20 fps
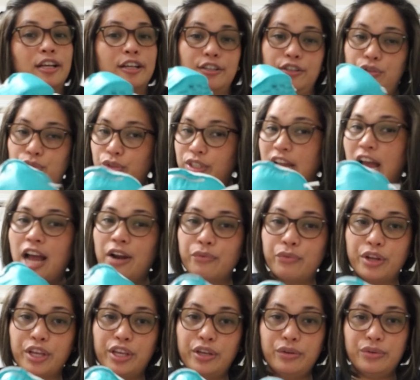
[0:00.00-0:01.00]
Do not
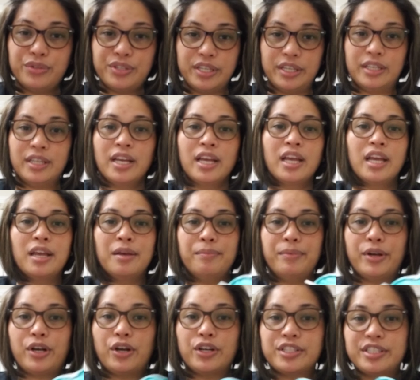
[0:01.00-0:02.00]
reuse it
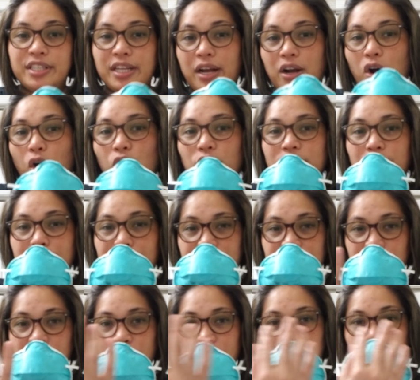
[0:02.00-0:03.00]
because that all the
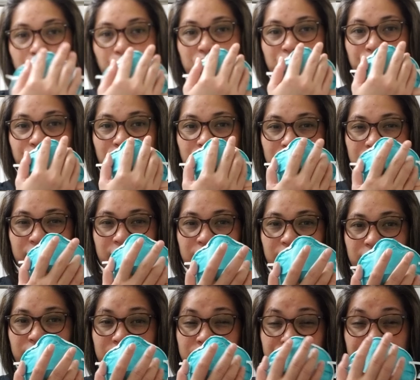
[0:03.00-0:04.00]
bacteria that was
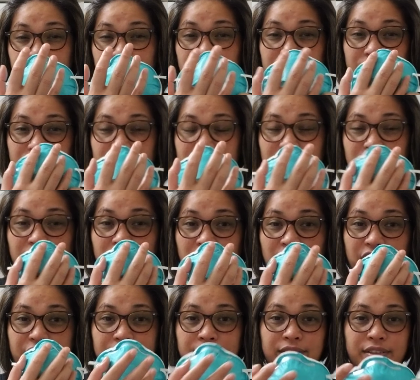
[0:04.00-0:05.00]
filtered in
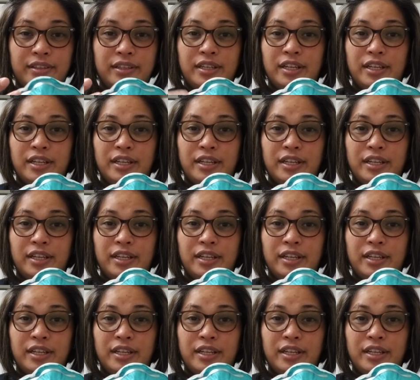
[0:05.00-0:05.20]
here.